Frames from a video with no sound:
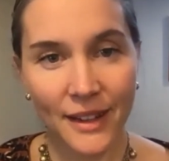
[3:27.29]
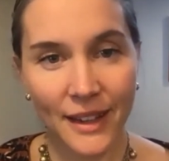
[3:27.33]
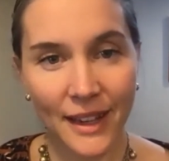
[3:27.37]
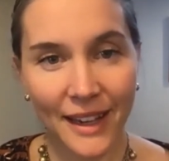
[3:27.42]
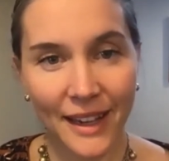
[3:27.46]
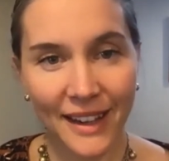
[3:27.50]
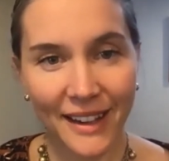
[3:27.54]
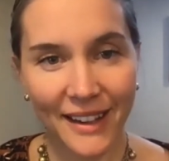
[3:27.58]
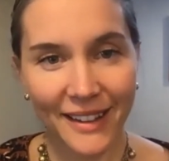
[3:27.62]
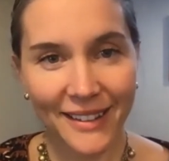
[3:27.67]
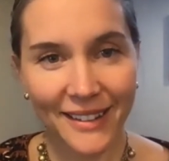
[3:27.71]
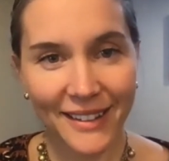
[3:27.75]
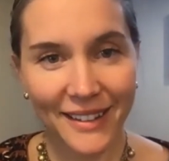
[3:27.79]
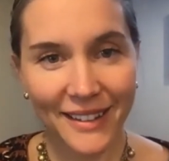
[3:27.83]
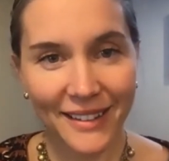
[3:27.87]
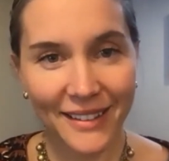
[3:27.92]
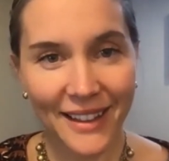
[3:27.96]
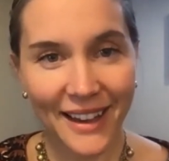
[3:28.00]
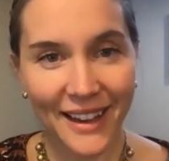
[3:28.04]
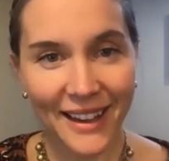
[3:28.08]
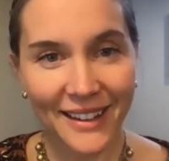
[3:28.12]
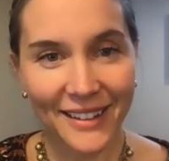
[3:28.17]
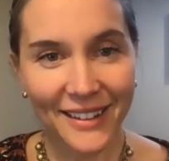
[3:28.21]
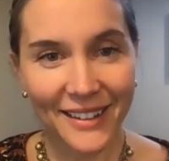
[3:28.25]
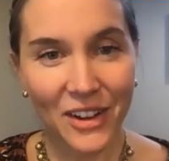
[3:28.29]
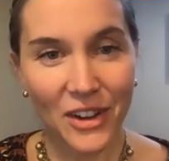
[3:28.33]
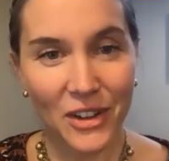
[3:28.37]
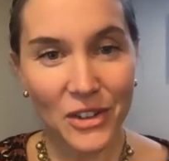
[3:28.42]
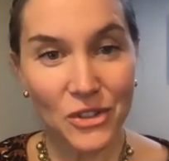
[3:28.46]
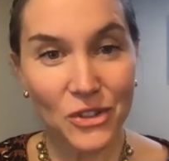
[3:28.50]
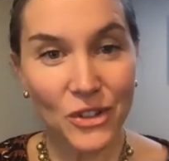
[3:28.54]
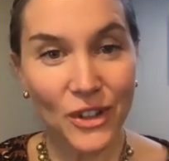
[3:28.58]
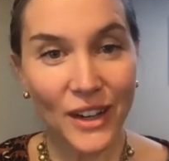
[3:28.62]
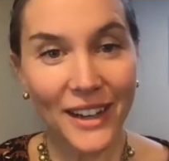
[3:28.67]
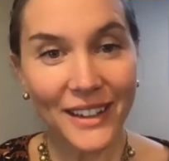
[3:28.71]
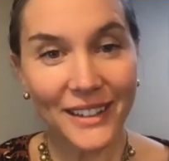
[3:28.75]
And that
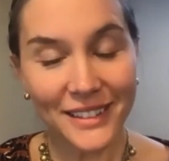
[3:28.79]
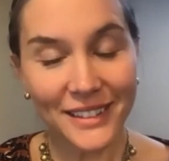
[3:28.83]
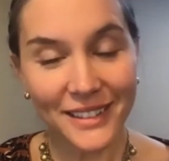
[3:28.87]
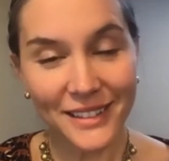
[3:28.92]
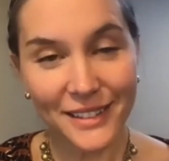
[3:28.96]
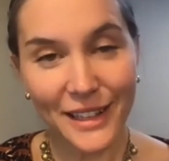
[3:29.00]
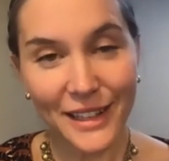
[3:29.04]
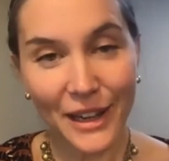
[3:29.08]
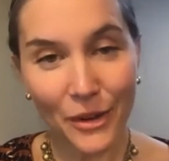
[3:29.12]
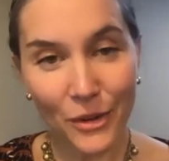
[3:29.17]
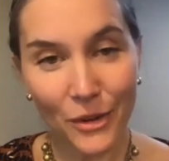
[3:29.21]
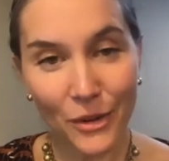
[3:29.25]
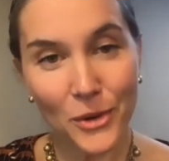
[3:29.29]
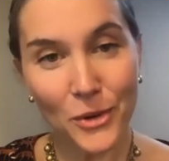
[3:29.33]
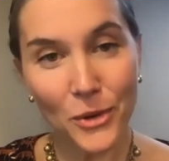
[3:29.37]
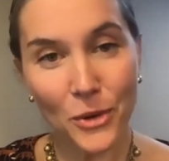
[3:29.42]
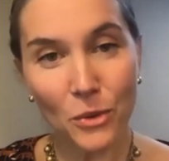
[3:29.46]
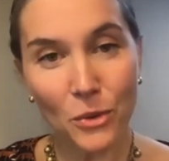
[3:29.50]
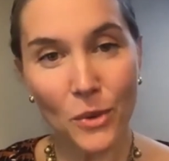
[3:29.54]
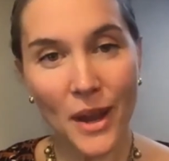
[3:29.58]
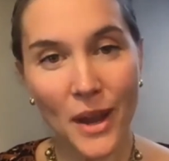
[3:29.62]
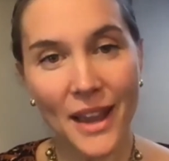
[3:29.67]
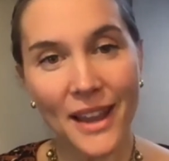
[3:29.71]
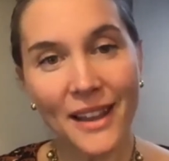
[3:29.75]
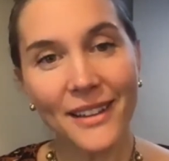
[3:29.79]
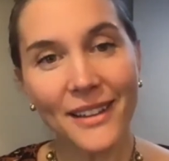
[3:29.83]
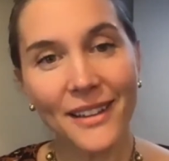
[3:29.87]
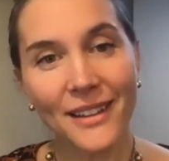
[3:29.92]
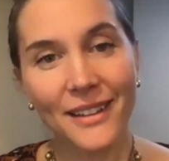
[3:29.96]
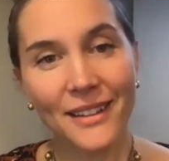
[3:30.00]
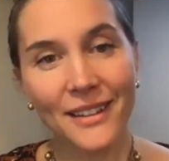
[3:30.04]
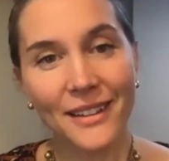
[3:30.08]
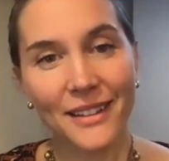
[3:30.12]
contract is now underway.